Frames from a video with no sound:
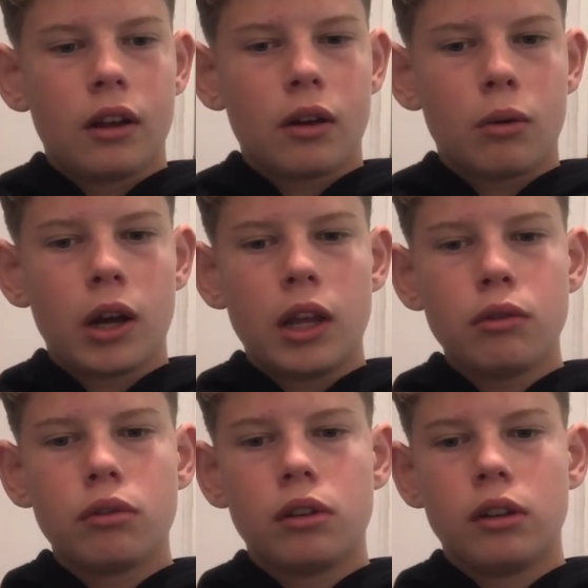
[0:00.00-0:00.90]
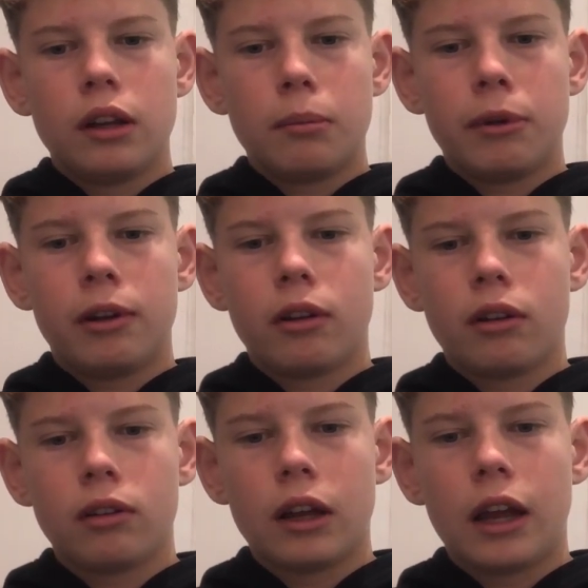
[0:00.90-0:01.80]
quite interesting
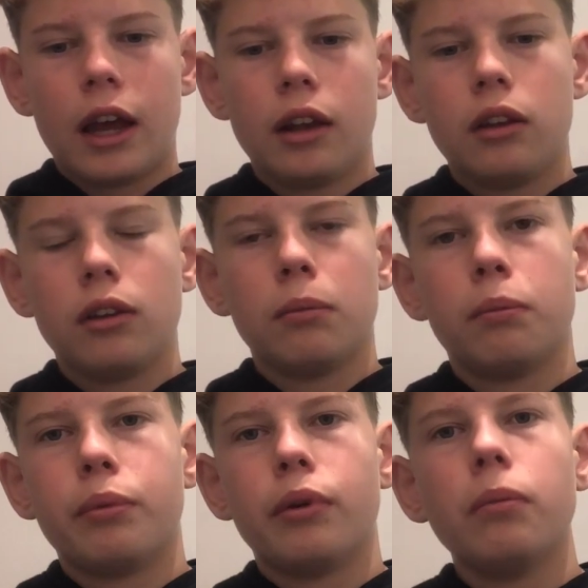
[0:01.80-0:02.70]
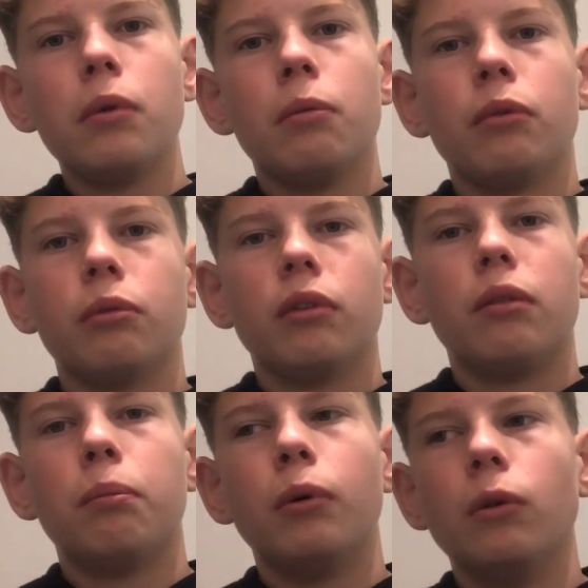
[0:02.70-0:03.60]
because I had some problems
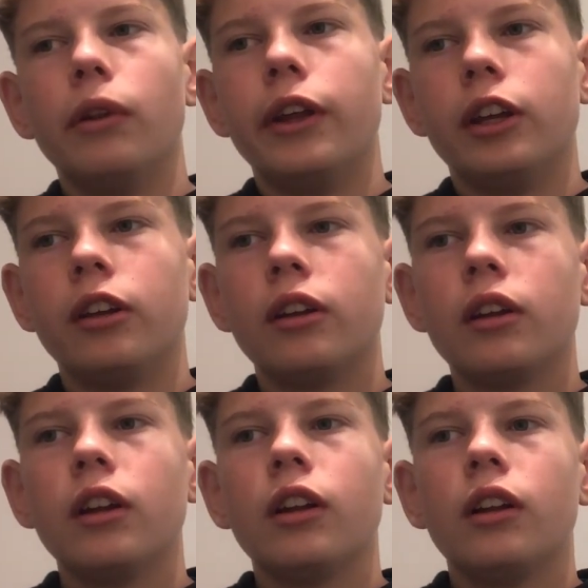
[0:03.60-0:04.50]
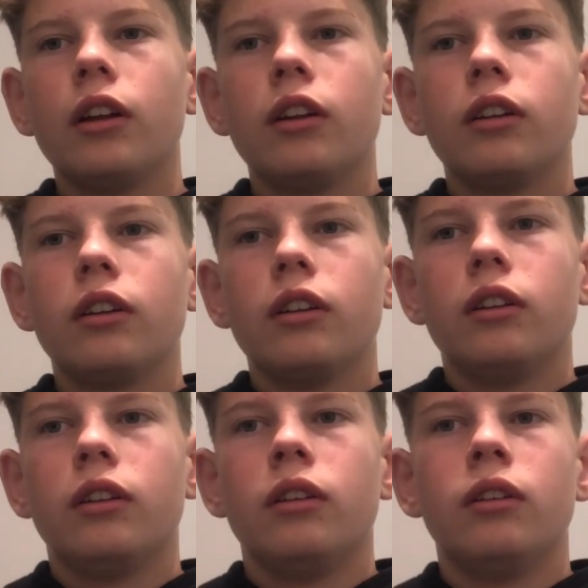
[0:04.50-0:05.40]
with pull day,
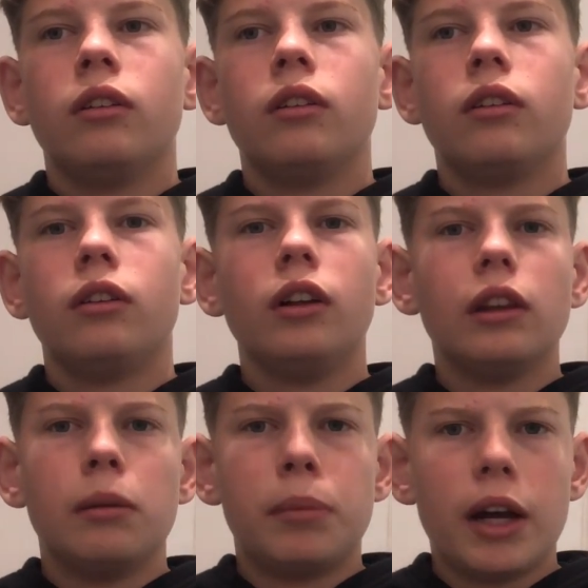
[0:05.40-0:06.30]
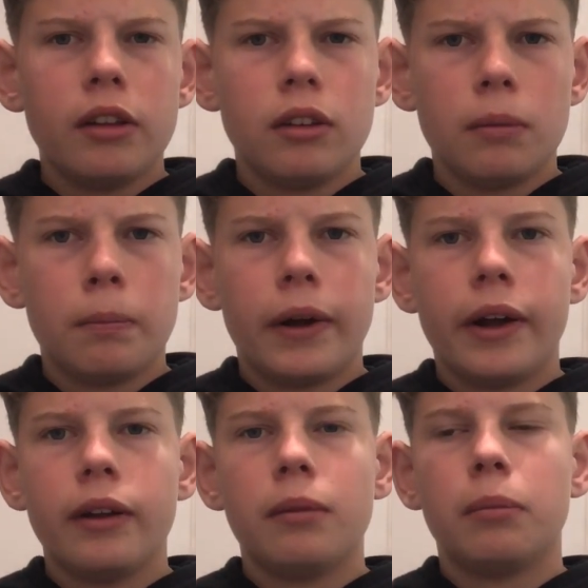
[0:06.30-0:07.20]
not the bicep
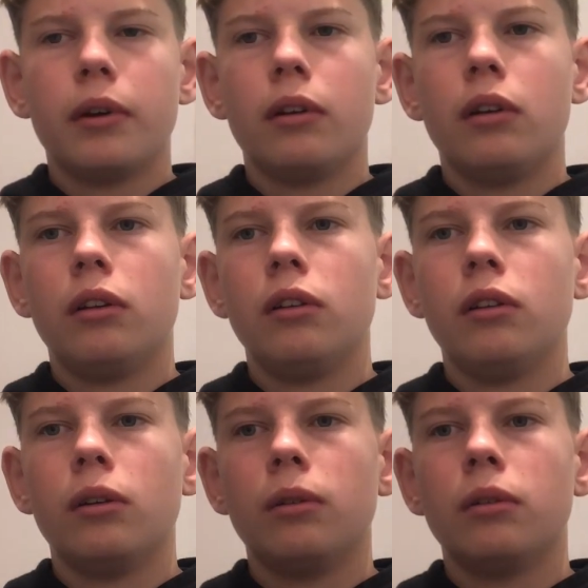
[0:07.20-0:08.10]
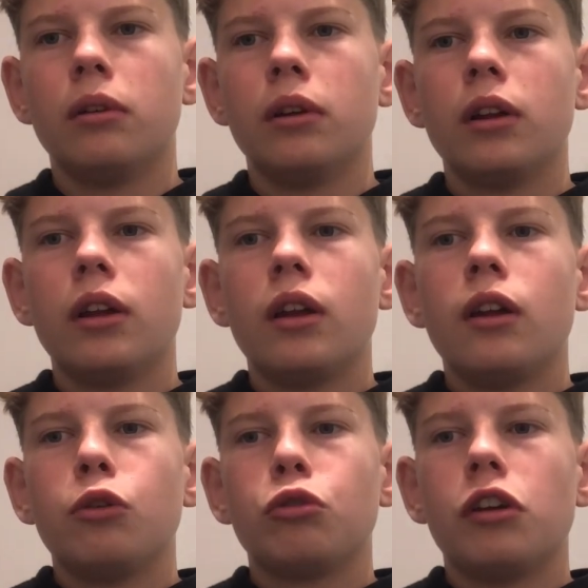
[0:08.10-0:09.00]
part, but
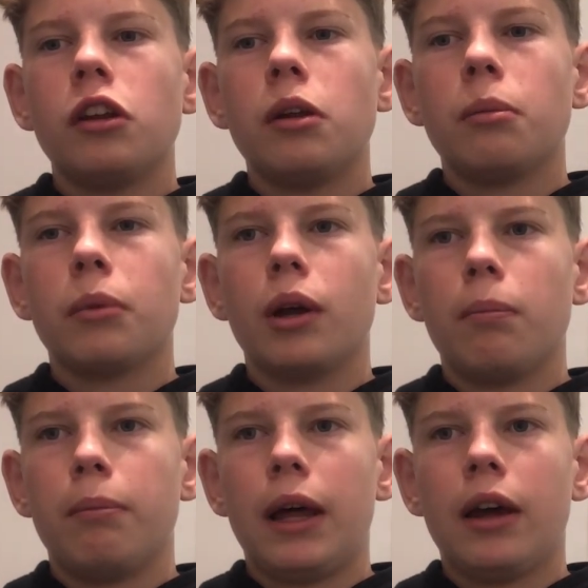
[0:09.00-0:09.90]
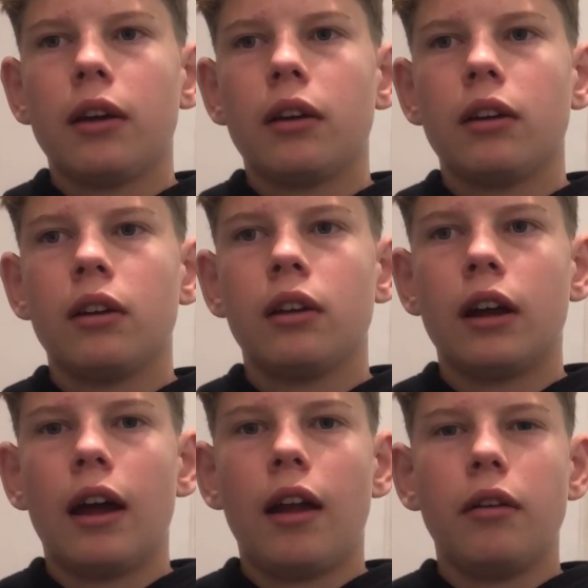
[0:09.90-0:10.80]
training my back.
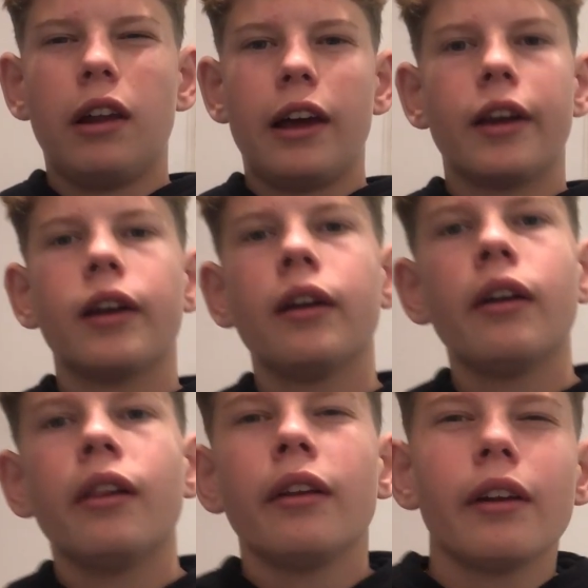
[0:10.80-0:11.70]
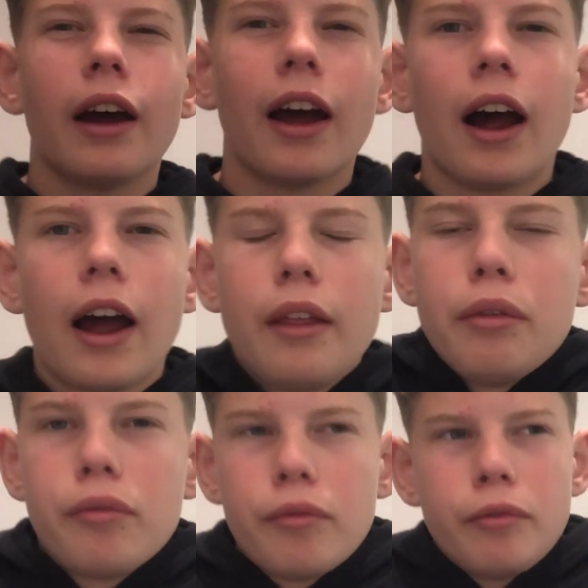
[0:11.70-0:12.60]
I
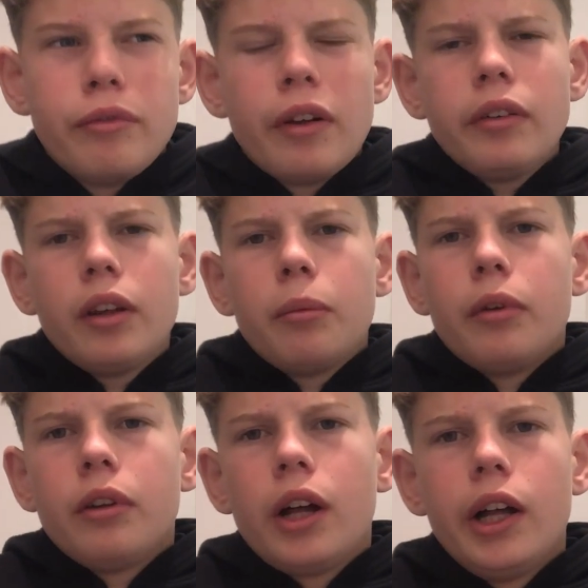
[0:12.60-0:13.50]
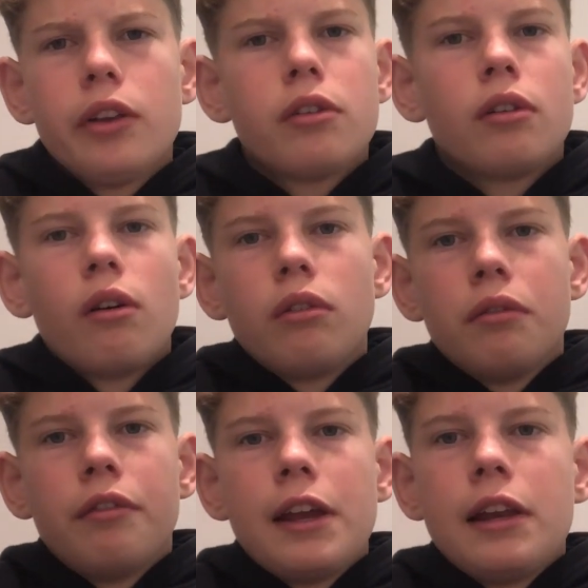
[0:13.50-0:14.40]
felt it was hard to go to
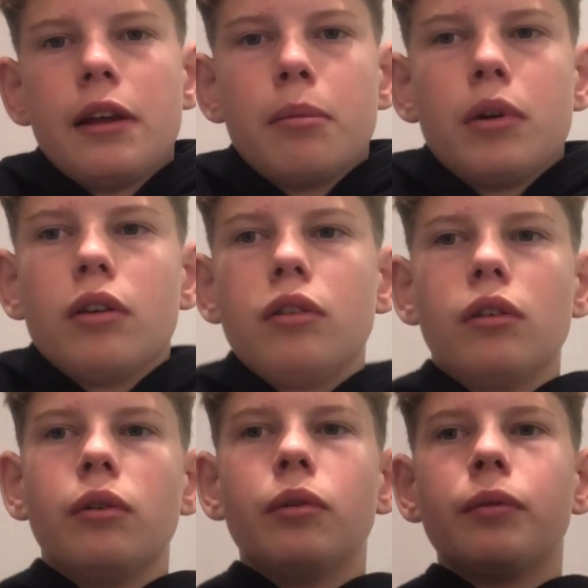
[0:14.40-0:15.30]
failure because you